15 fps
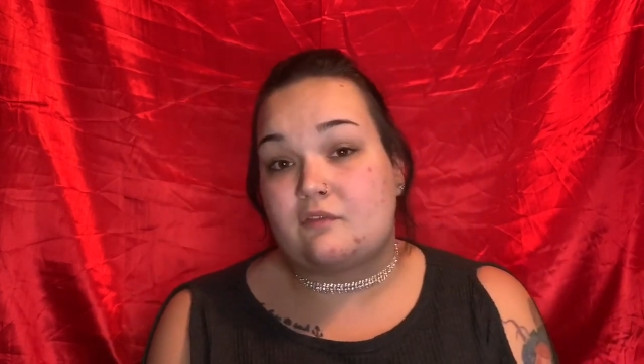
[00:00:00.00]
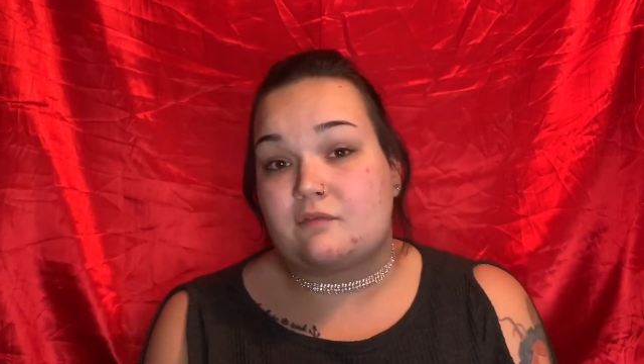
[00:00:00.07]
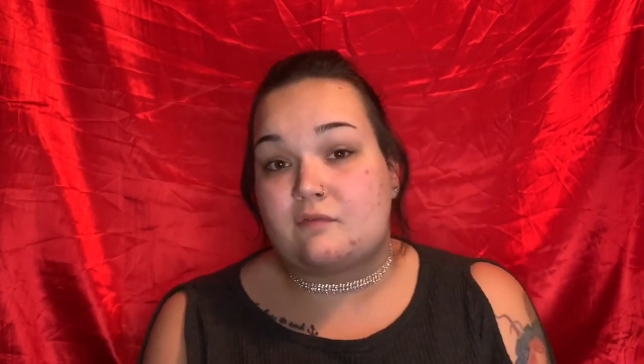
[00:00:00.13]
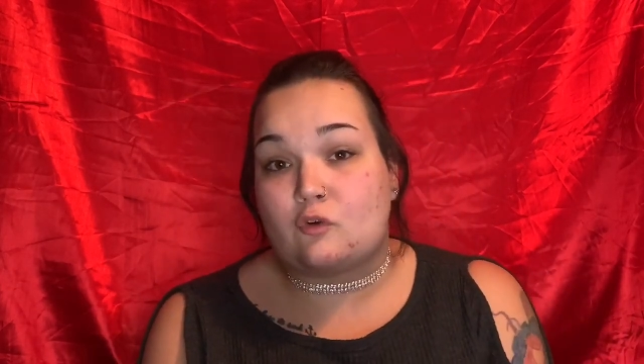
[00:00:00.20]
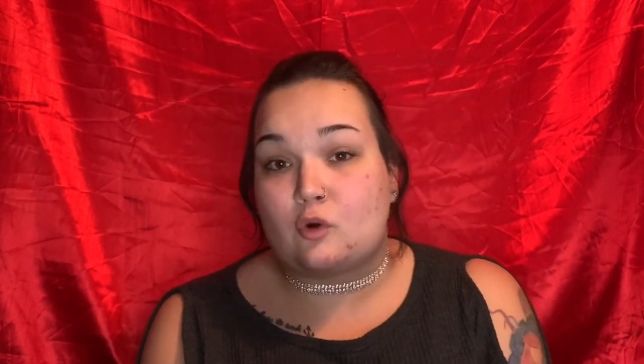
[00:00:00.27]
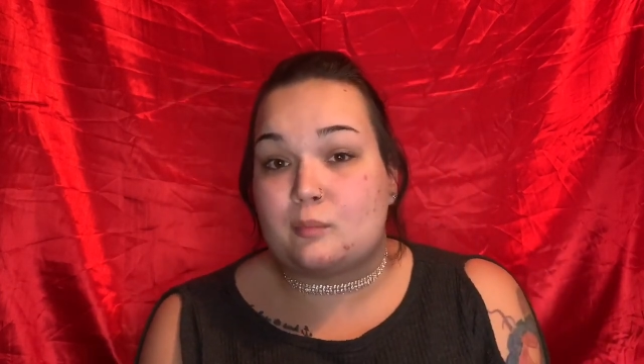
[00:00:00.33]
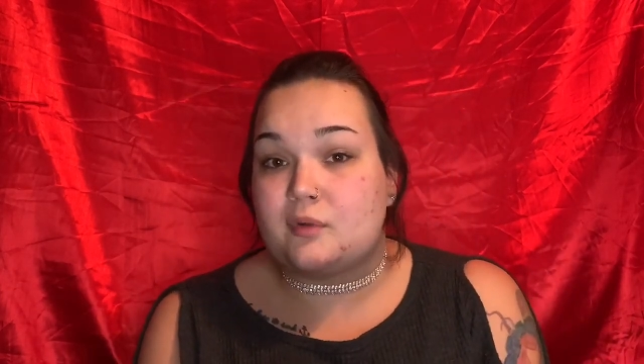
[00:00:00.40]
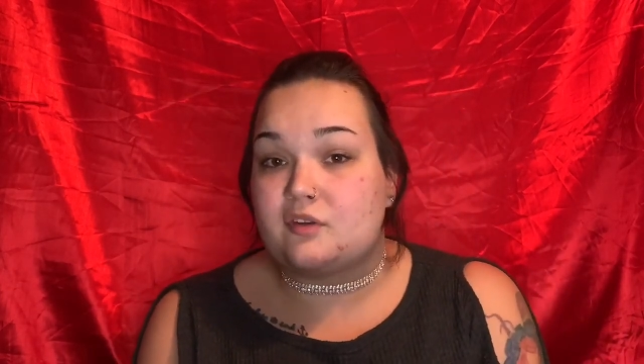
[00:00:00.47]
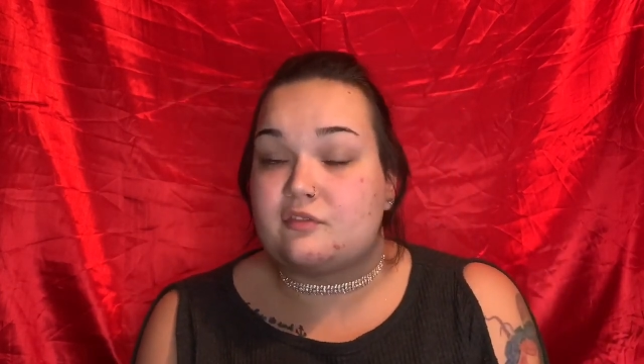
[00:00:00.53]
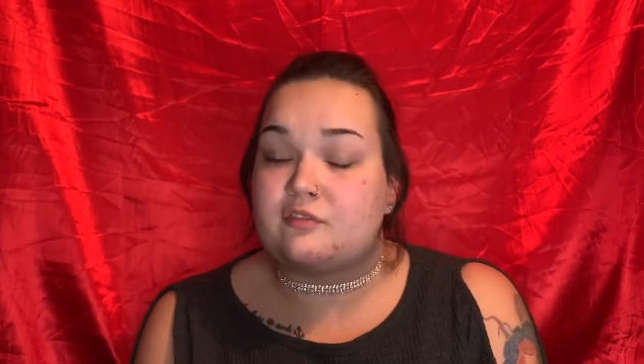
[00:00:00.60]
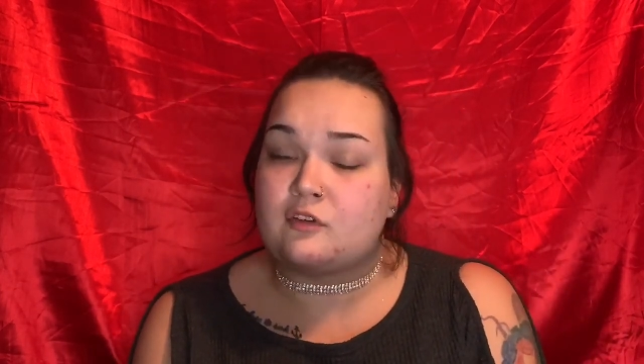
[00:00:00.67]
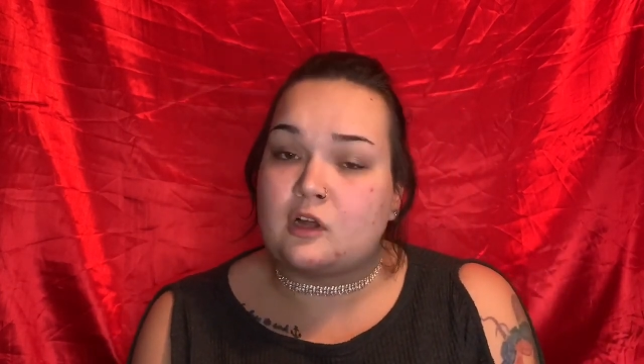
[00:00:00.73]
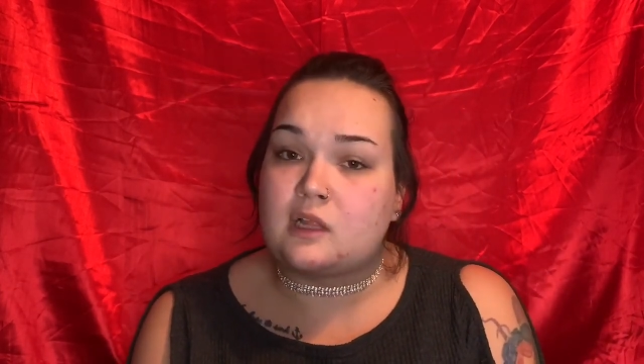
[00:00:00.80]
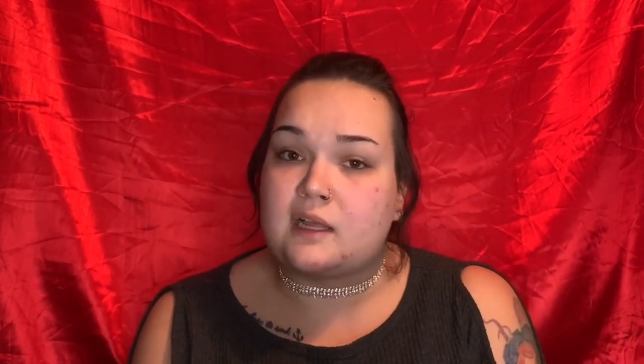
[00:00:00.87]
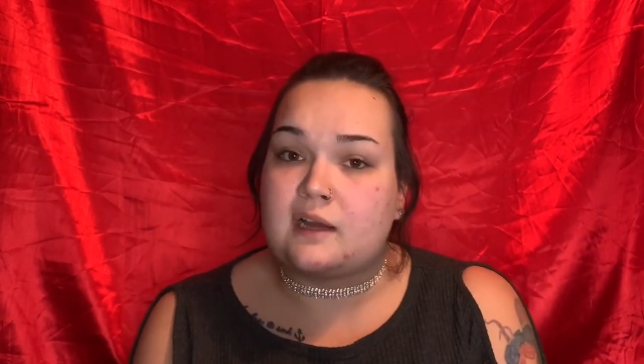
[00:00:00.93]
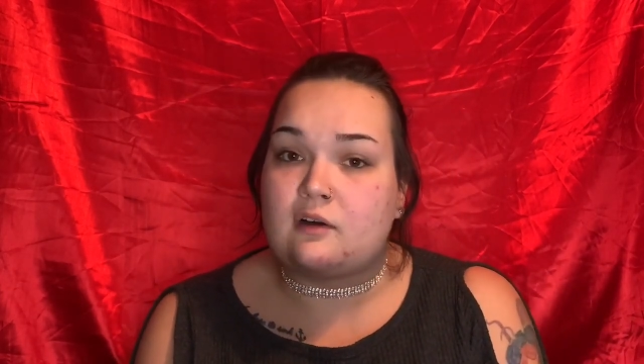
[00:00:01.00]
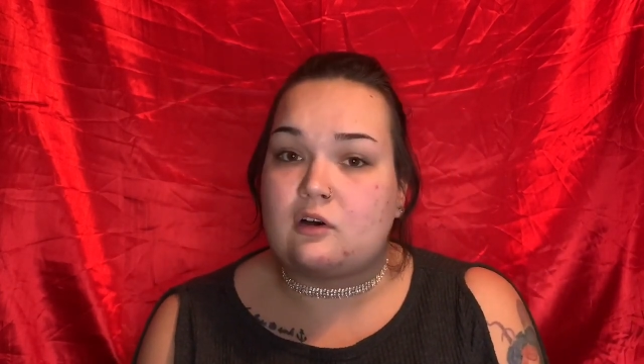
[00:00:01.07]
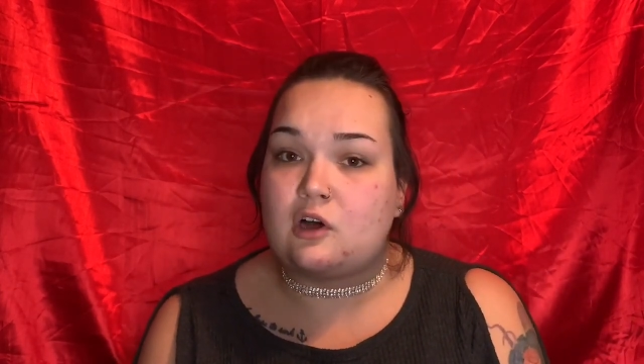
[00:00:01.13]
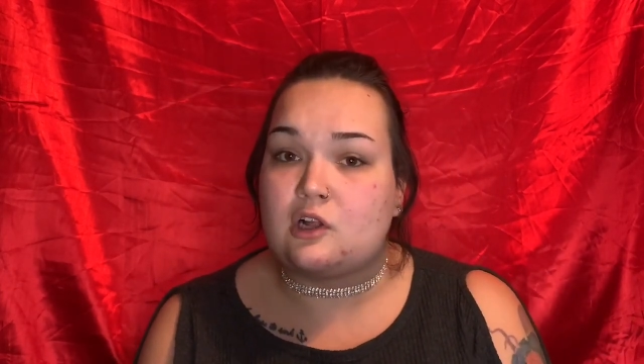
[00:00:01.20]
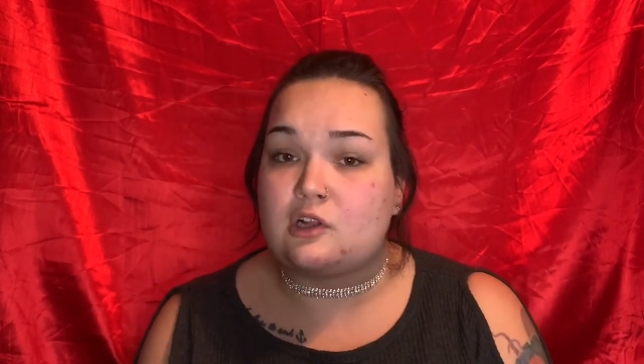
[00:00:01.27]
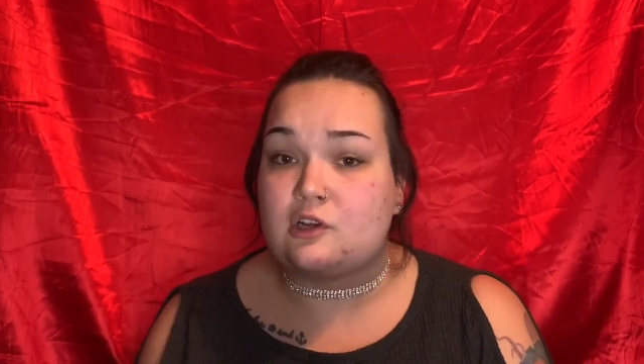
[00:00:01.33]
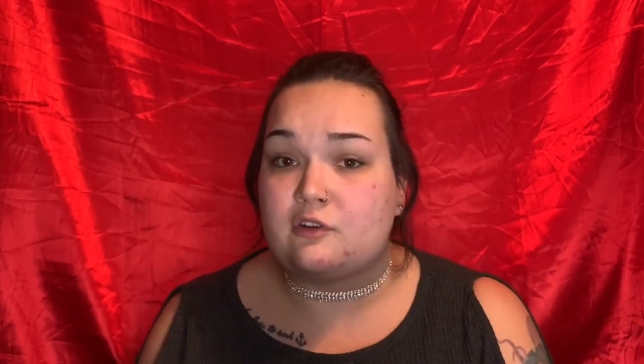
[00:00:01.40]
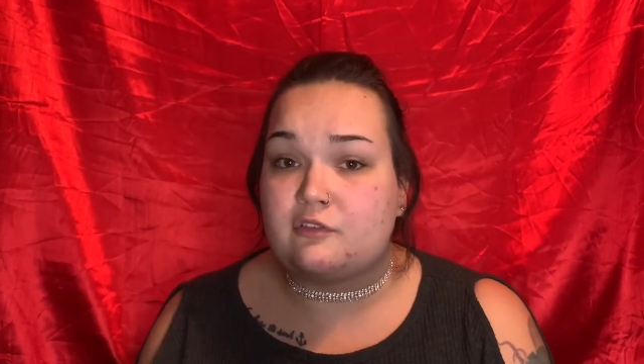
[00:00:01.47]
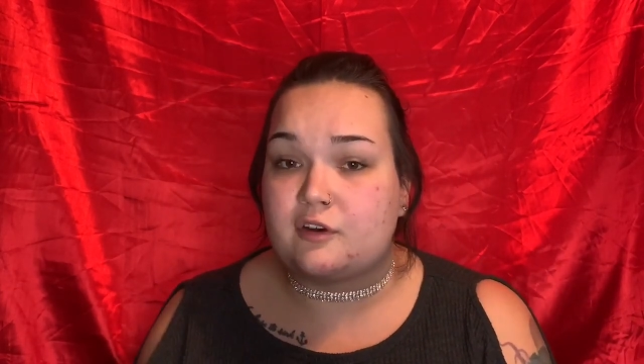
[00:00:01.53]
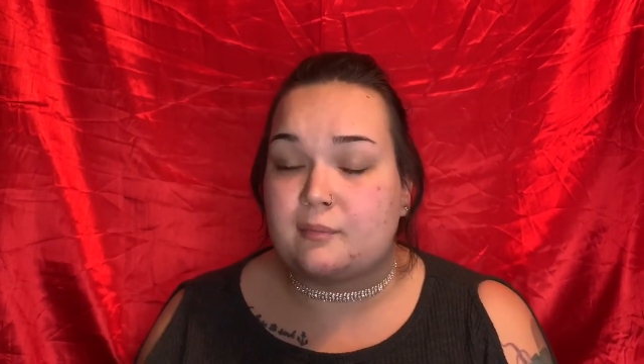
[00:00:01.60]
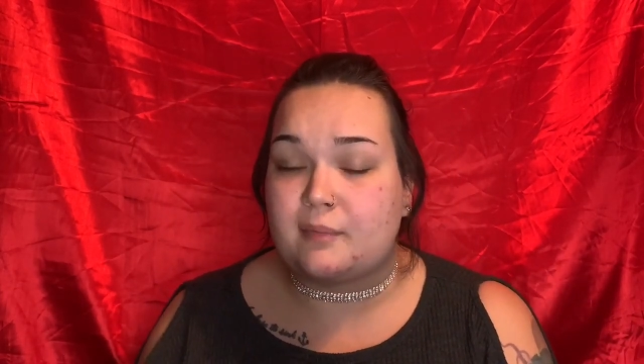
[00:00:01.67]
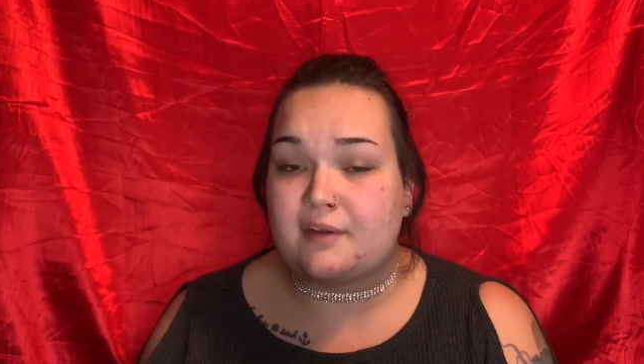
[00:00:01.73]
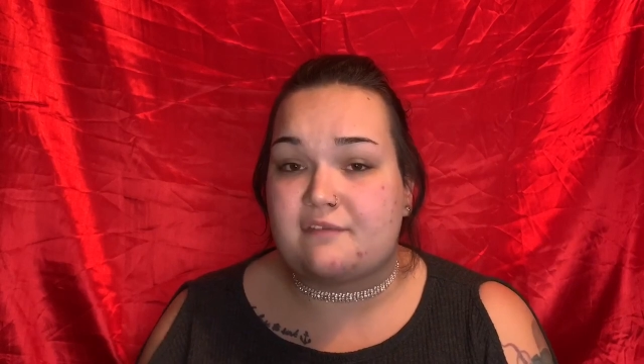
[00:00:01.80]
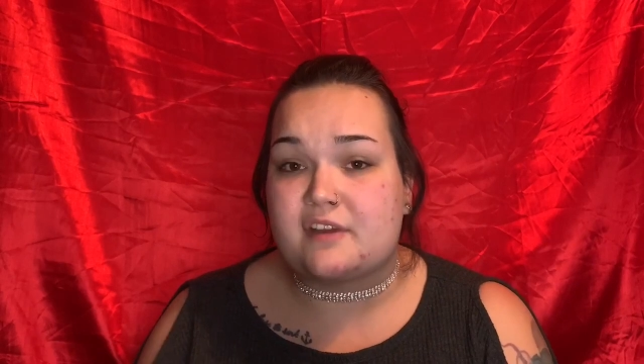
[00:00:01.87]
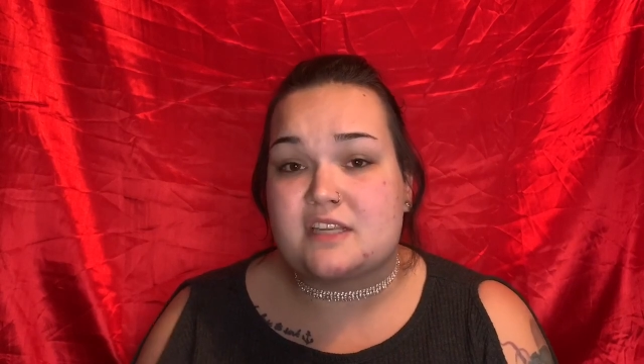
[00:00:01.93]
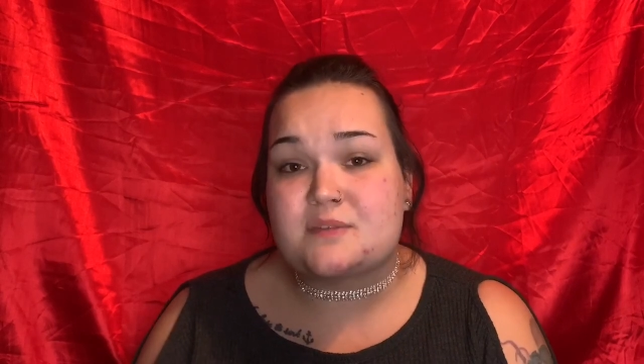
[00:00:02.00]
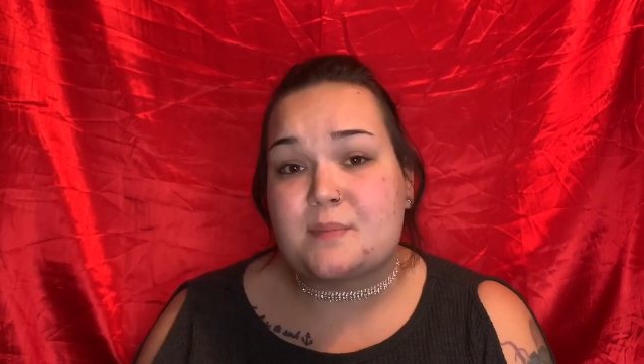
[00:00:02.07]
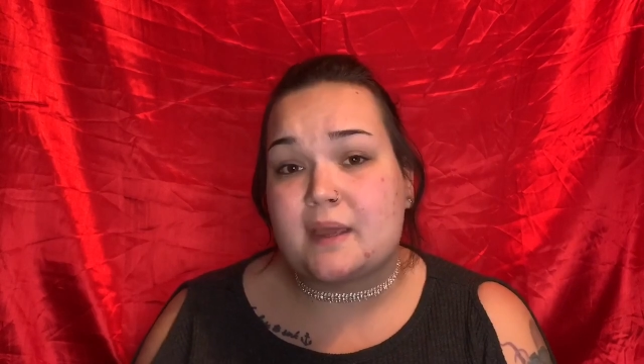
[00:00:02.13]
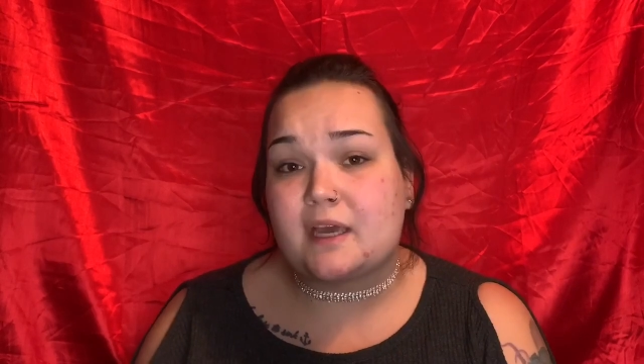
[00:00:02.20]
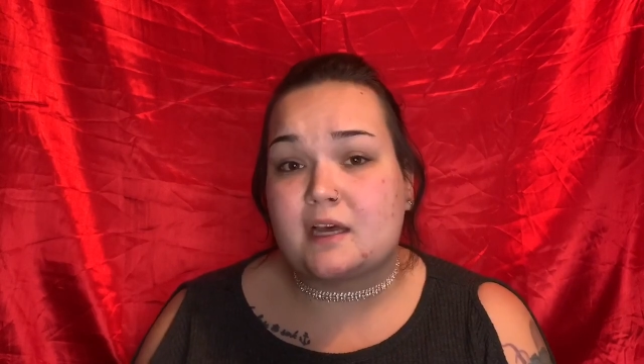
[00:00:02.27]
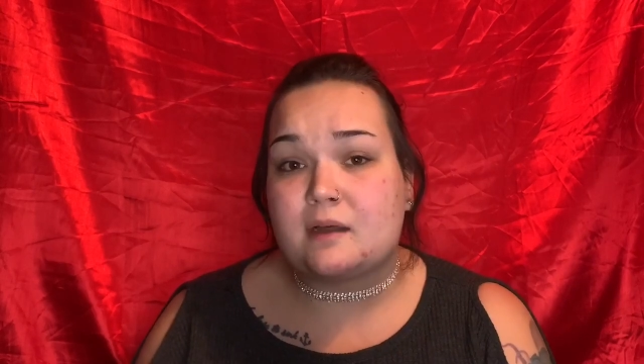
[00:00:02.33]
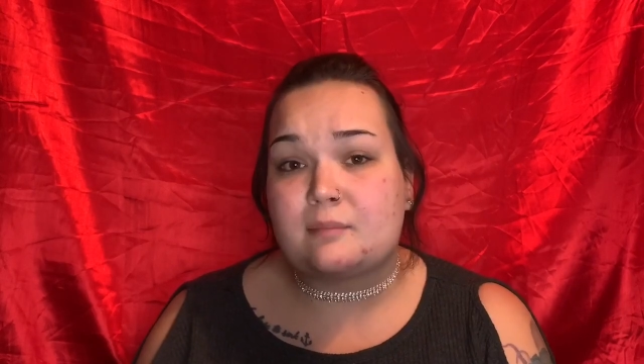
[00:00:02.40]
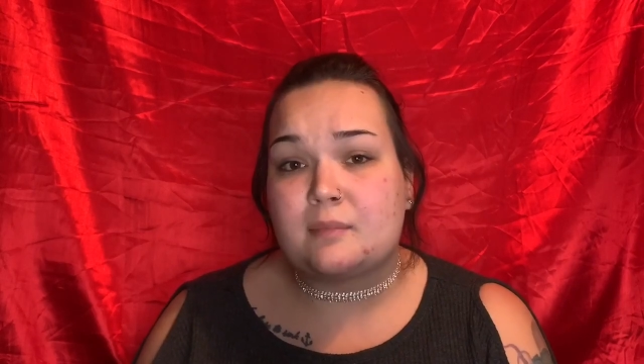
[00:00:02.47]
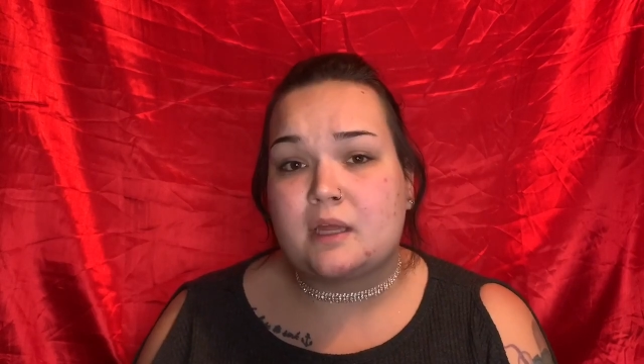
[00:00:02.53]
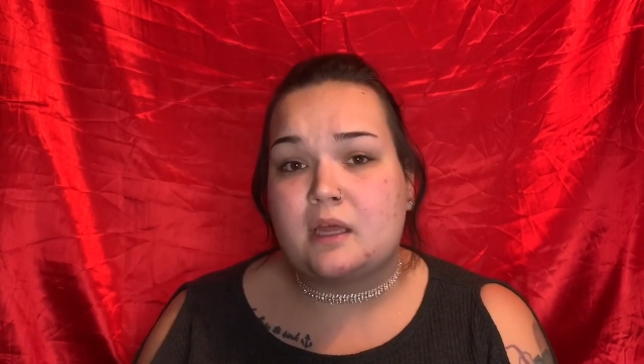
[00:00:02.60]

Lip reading: form of fallout all over my face makeup.